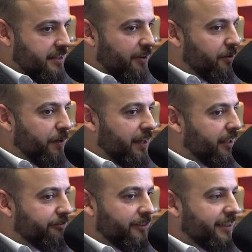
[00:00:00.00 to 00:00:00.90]
they would be
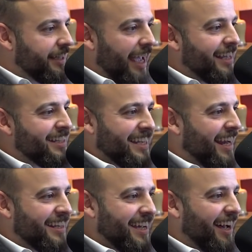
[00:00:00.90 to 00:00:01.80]
there for days at
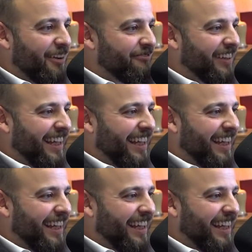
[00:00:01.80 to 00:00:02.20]
a time.